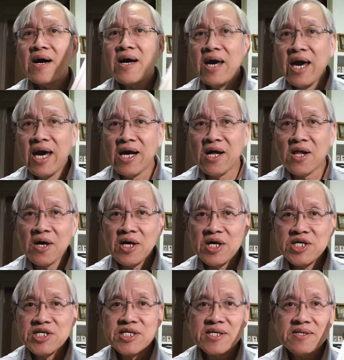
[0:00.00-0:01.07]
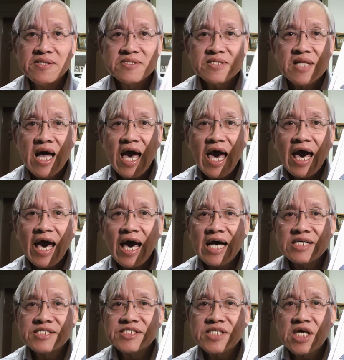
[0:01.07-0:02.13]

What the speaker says: English as